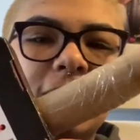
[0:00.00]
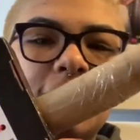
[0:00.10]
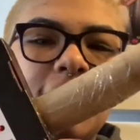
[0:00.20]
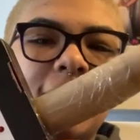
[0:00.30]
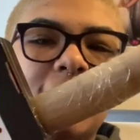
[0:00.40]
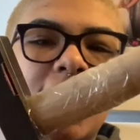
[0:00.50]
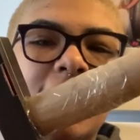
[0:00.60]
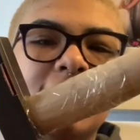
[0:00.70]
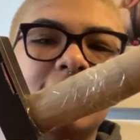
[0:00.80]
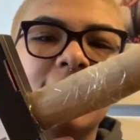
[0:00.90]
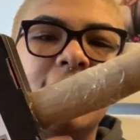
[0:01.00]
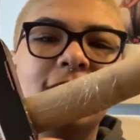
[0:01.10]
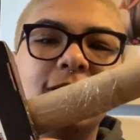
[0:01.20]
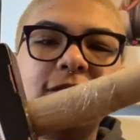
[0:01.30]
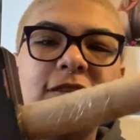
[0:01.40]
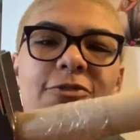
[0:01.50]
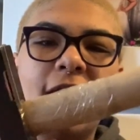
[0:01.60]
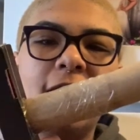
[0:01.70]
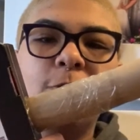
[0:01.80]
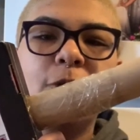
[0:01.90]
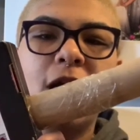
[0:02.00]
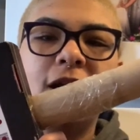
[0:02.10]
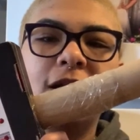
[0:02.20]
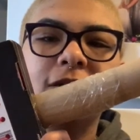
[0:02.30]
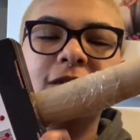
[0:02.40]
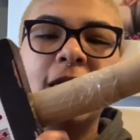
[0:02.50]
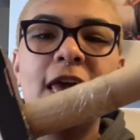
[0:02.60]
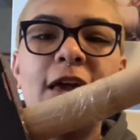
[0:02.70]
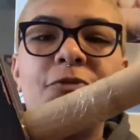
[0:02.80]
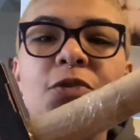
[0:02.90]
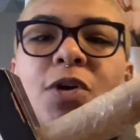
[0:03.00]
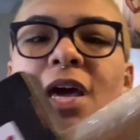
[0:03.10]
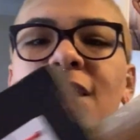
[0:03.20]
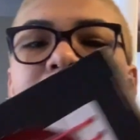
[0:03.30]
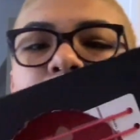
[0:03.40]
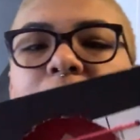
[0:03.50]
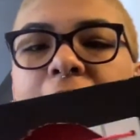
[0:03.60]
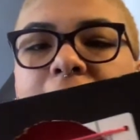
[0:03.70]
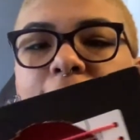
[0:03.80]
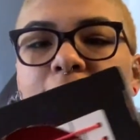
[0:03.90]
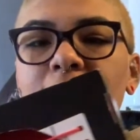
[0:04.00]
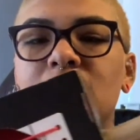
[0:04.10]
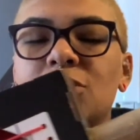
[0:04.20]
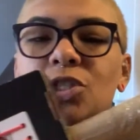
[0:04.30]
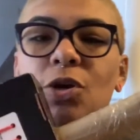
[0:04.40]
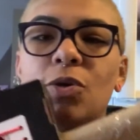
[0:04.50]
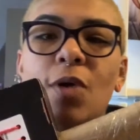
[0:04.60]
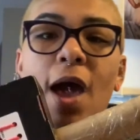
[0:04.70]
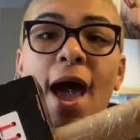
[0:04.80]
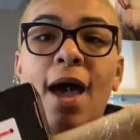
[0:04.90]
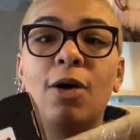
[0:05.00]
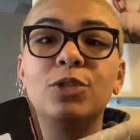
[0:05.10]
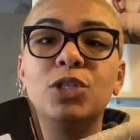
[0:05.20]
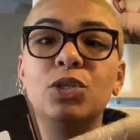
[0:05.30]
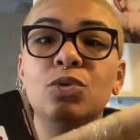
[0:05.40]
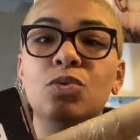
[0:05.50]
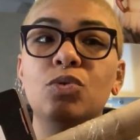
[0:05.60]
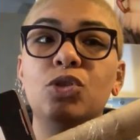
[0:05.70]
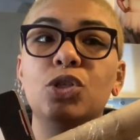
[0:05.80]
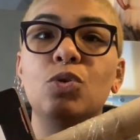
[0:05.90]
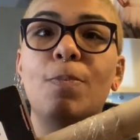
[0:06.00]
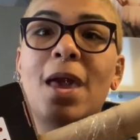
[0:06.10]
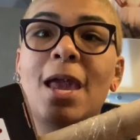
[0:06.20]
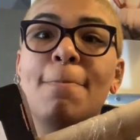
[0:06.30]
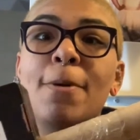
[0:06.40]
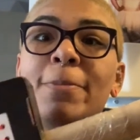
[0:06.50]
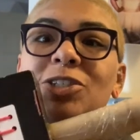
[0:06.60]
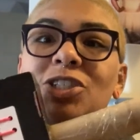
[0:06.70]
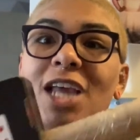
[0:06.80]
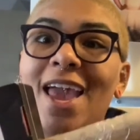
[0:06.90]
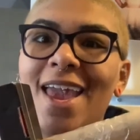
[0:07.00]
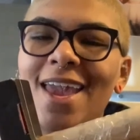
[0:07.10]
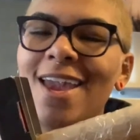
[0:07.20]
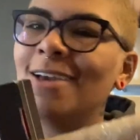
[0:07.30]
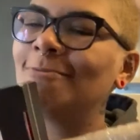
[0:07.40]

to make, you guys. This is the final product. If you guys would like me to show you how to do paper mache,